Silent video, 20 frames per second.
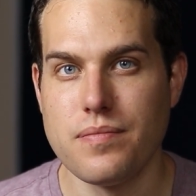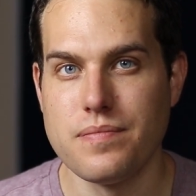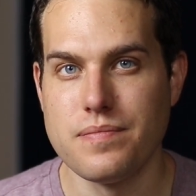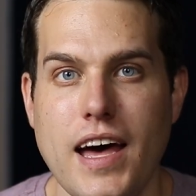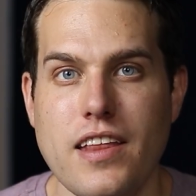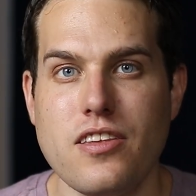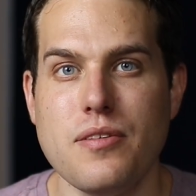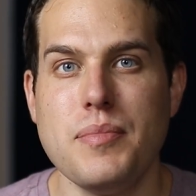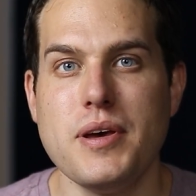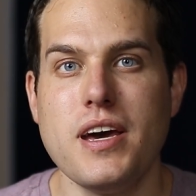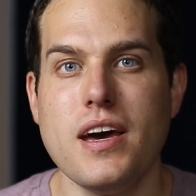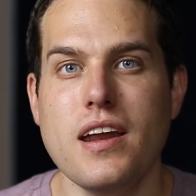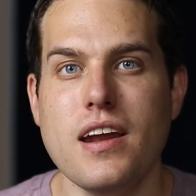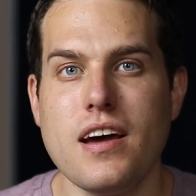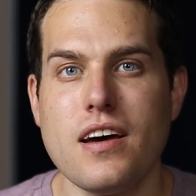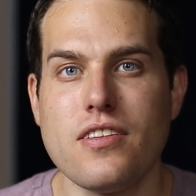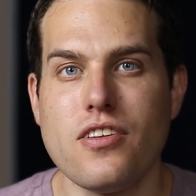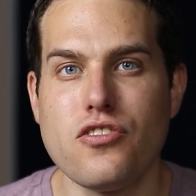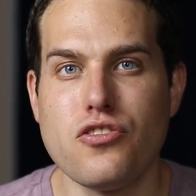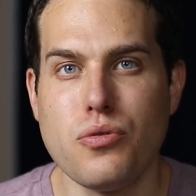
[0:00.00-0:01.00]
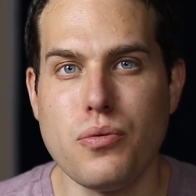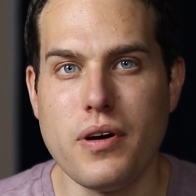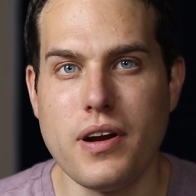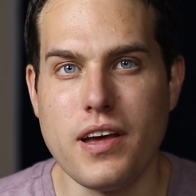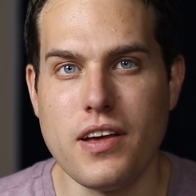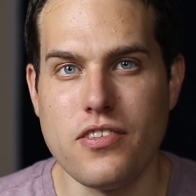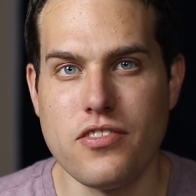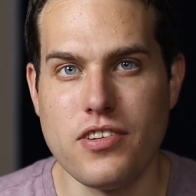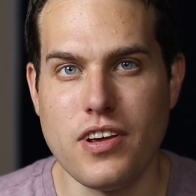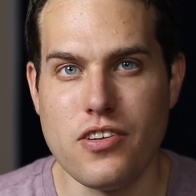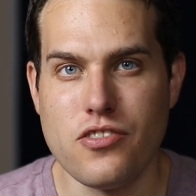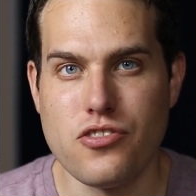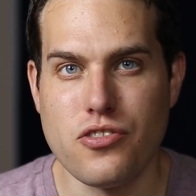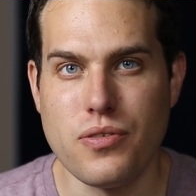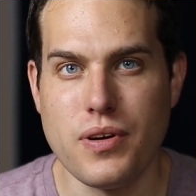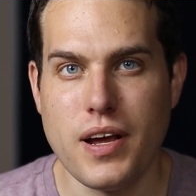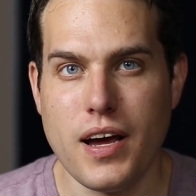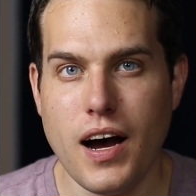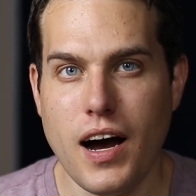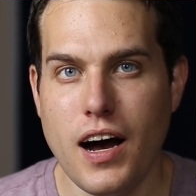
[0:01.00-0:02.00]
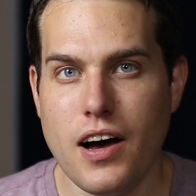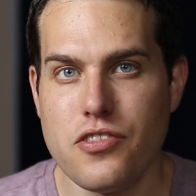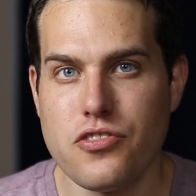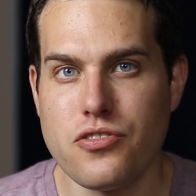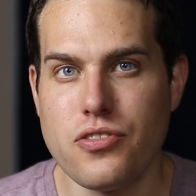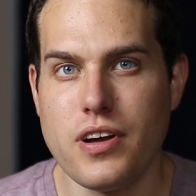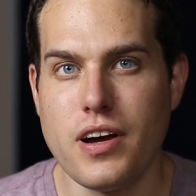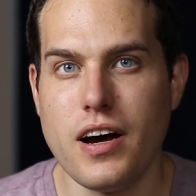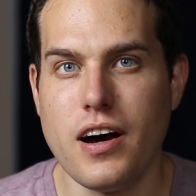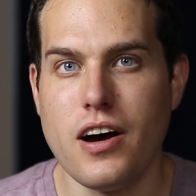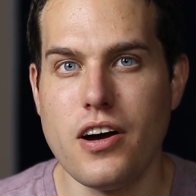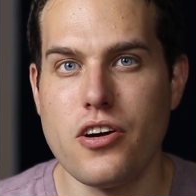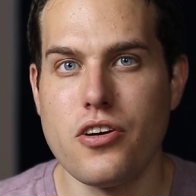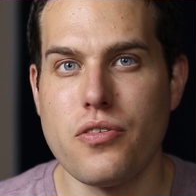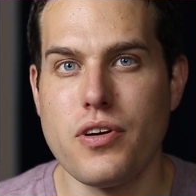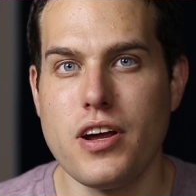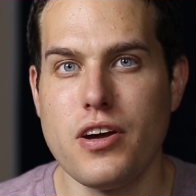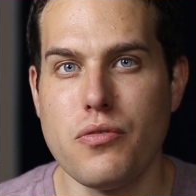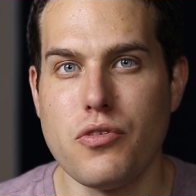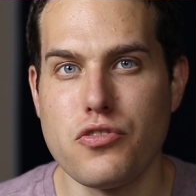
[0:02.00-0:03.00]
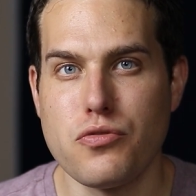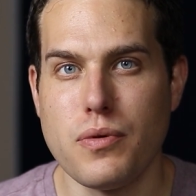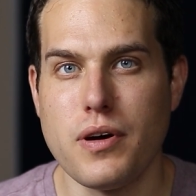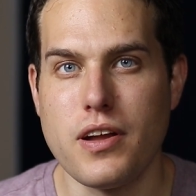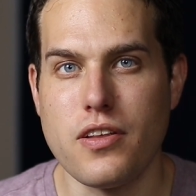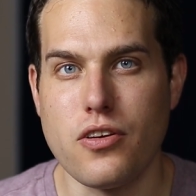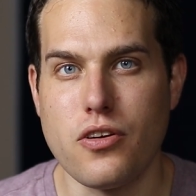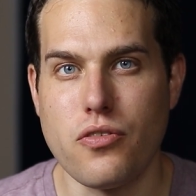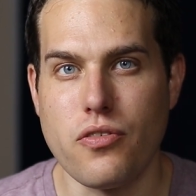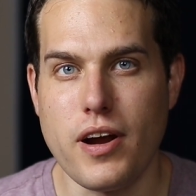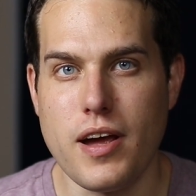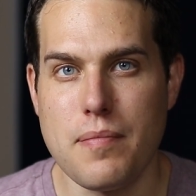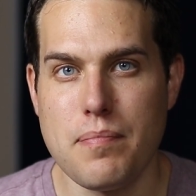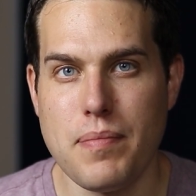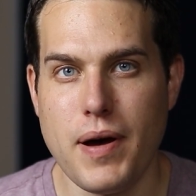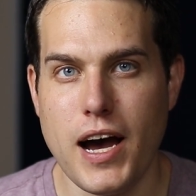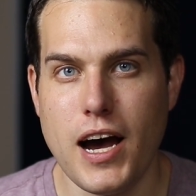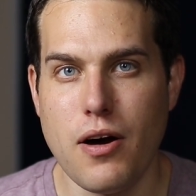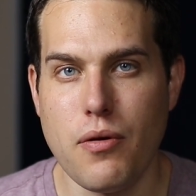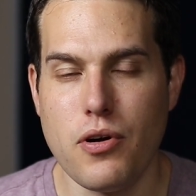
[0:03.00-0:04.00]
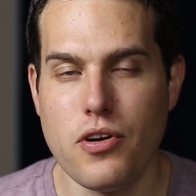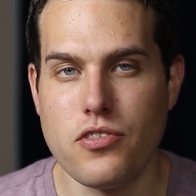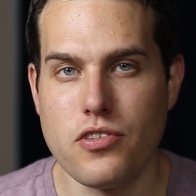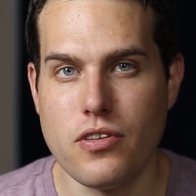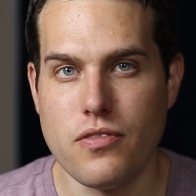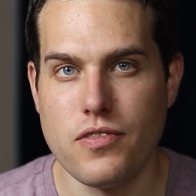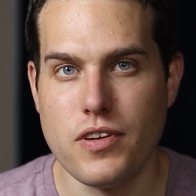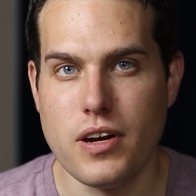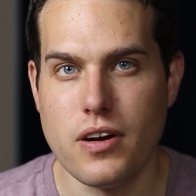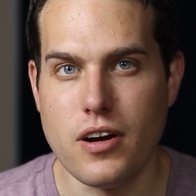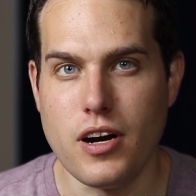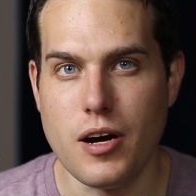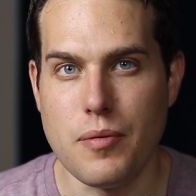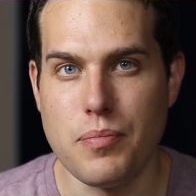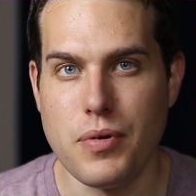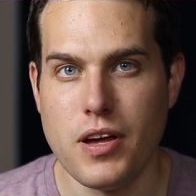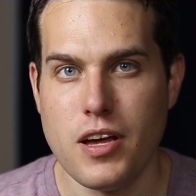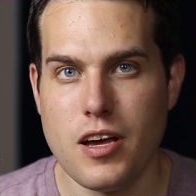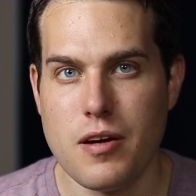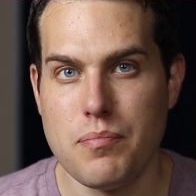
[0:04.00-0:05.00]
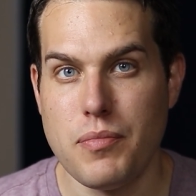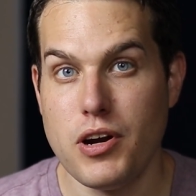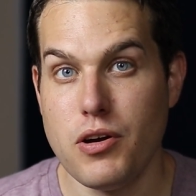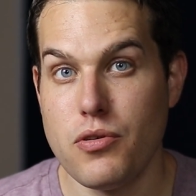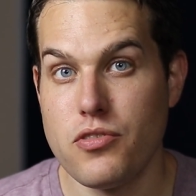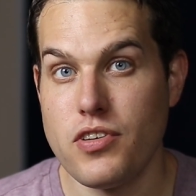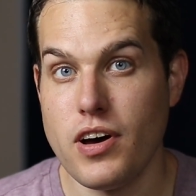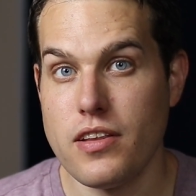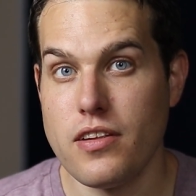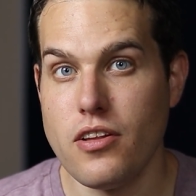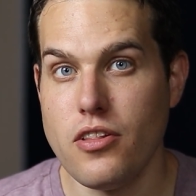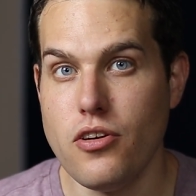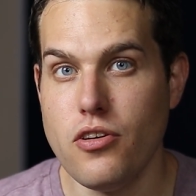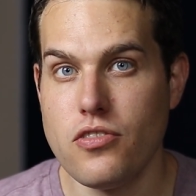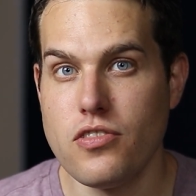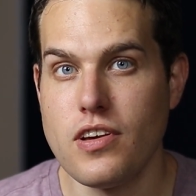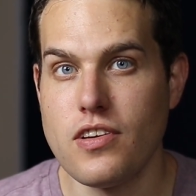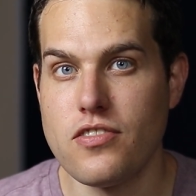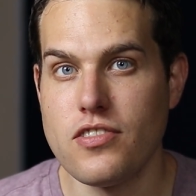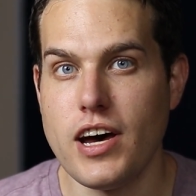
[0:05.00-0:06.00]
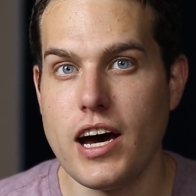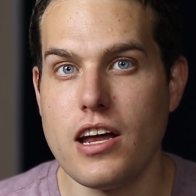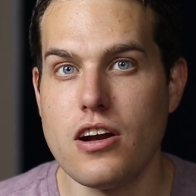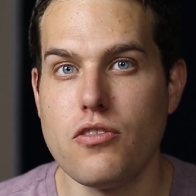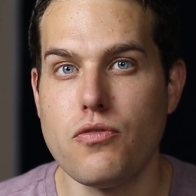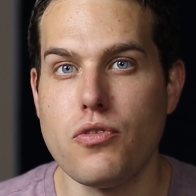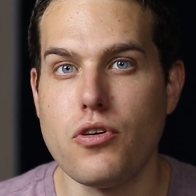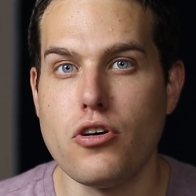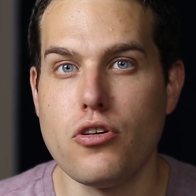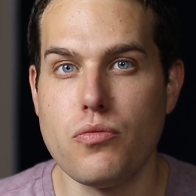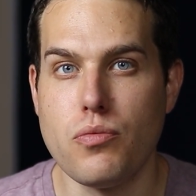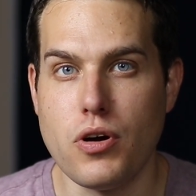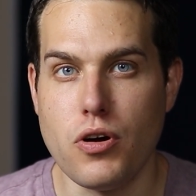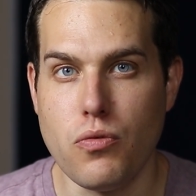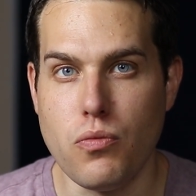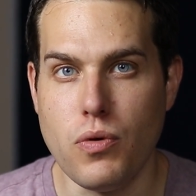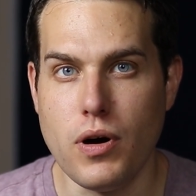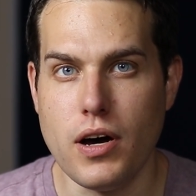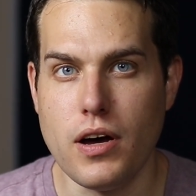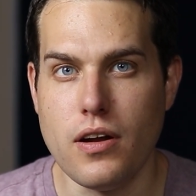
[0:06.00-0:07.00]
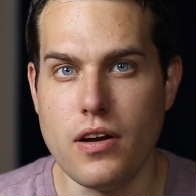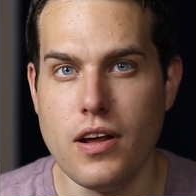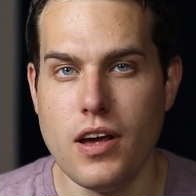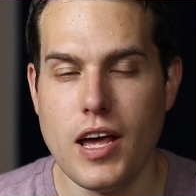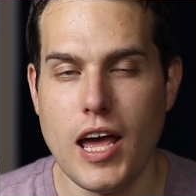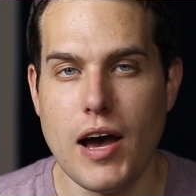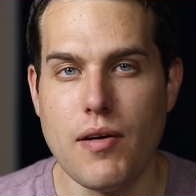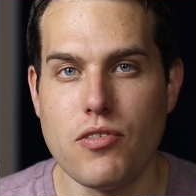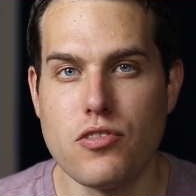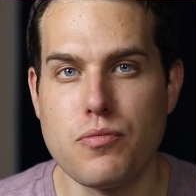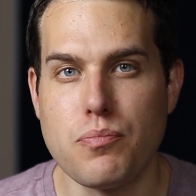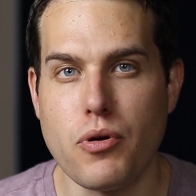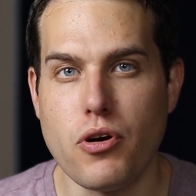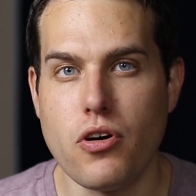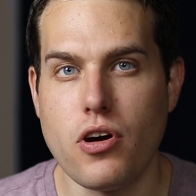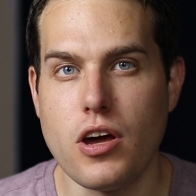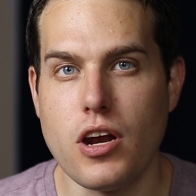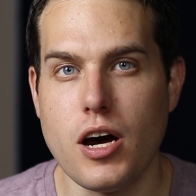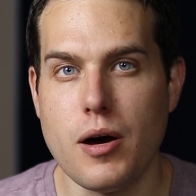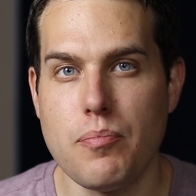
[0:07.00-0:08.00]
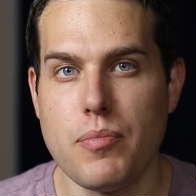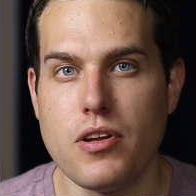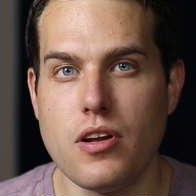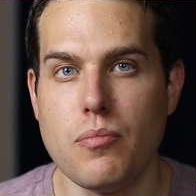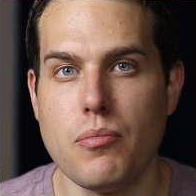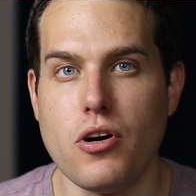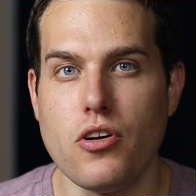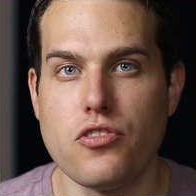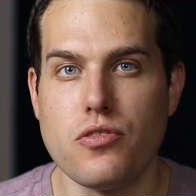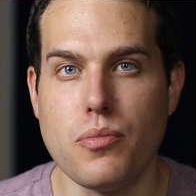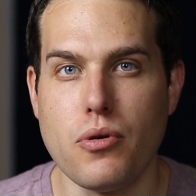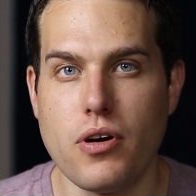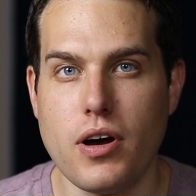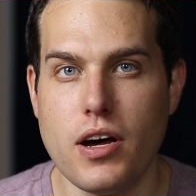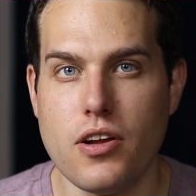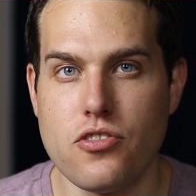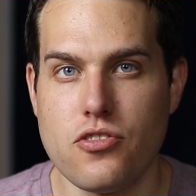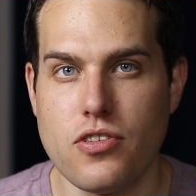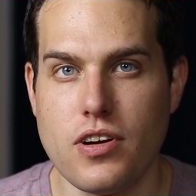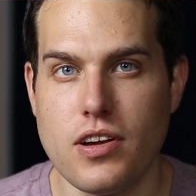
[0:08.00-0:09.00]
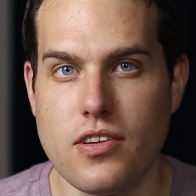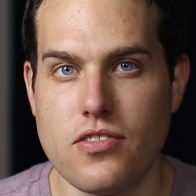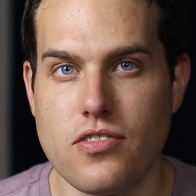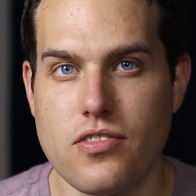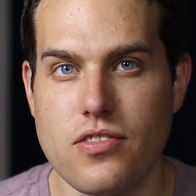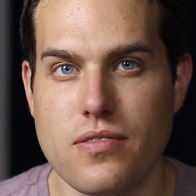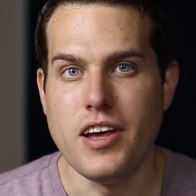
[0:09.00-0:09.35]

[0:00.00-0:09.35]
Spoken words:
At the beginning of the 20th century, Austria Hungary was one of the great powers of Europe, but it was on the losing side of World War I and was broken up into multiple countries.